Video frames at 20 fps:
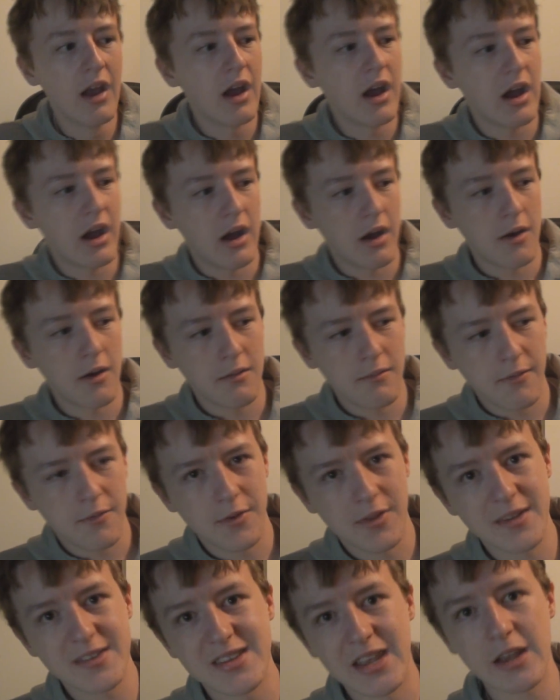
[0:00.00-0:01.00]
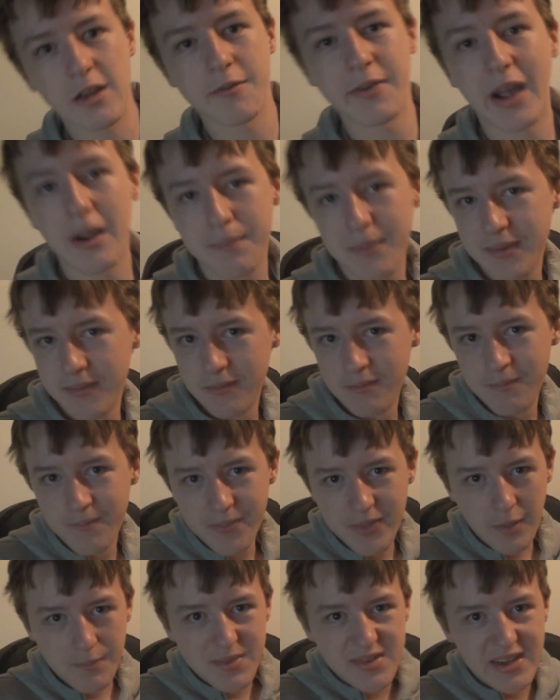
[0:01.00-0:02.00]
for the sake of helping
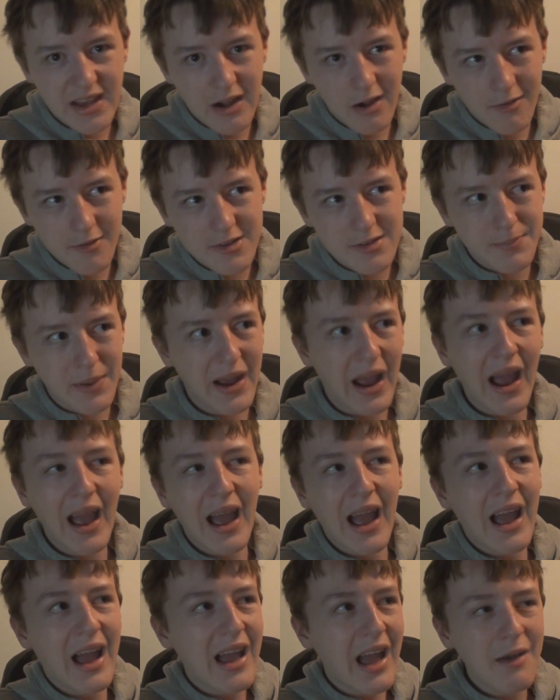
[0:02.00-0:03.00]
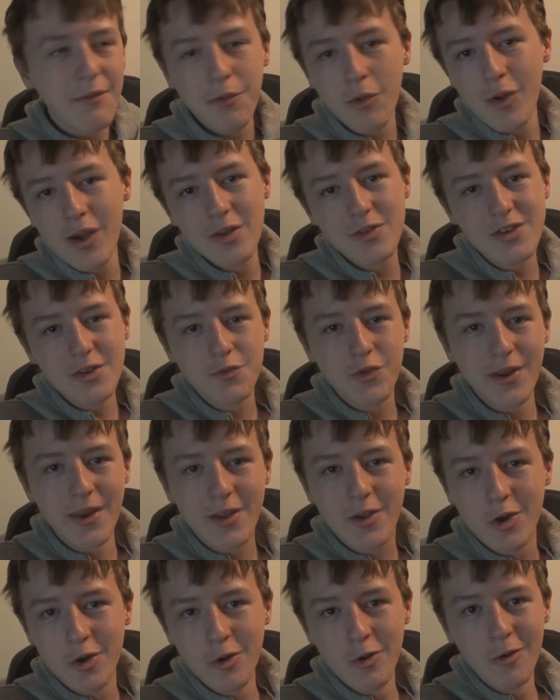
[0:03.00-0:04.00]
themselves. But I thought it was just
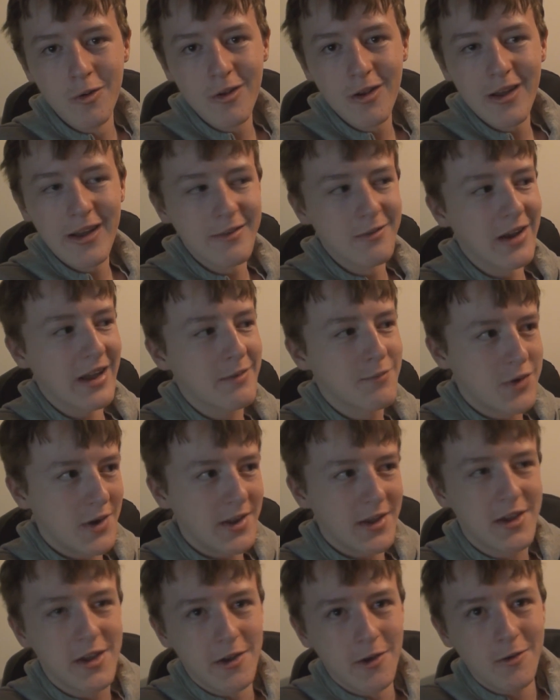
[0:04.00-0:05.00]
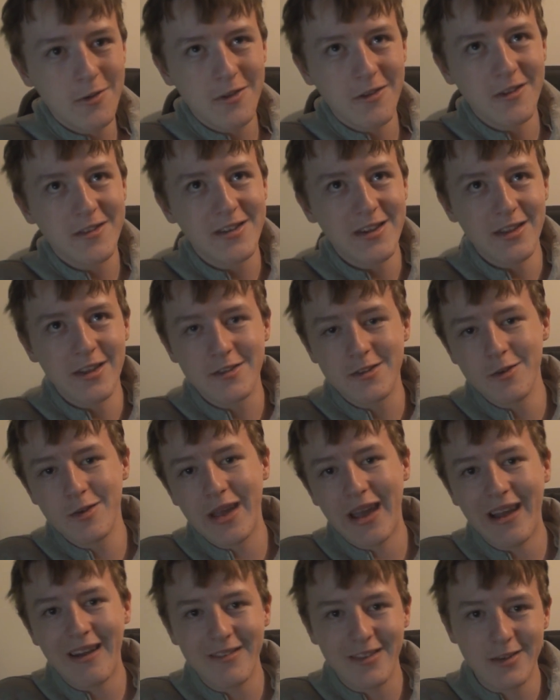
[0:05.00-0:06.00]
really cool and like pretty cute to see the 2
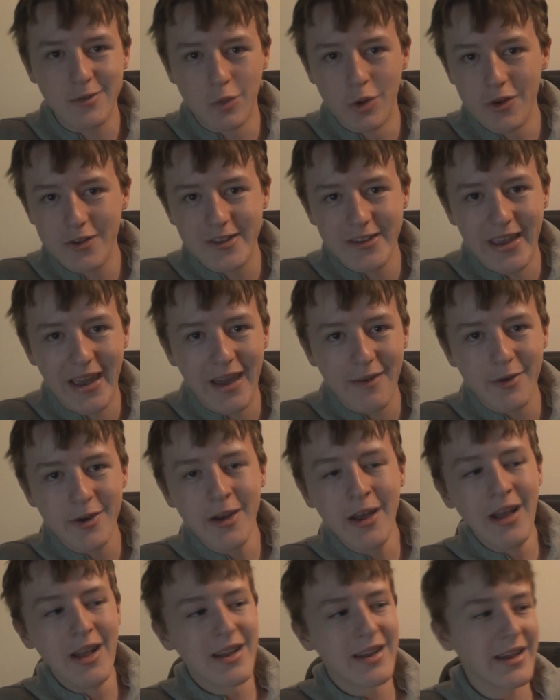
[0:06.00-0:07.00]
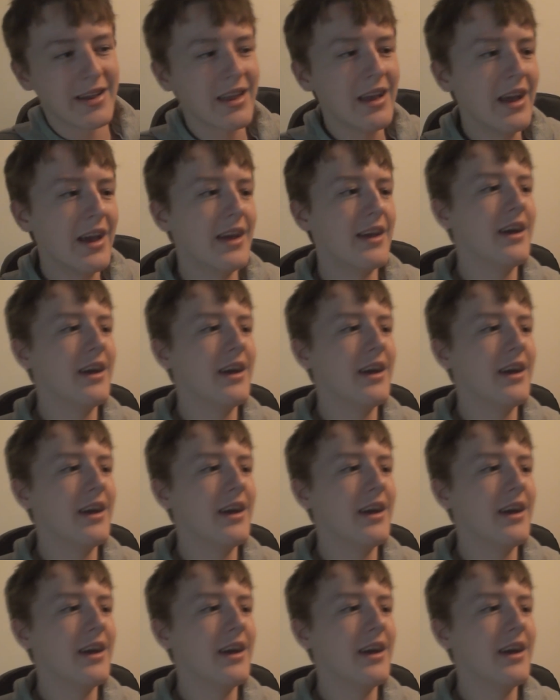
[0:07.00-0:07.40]
characters work together. Like,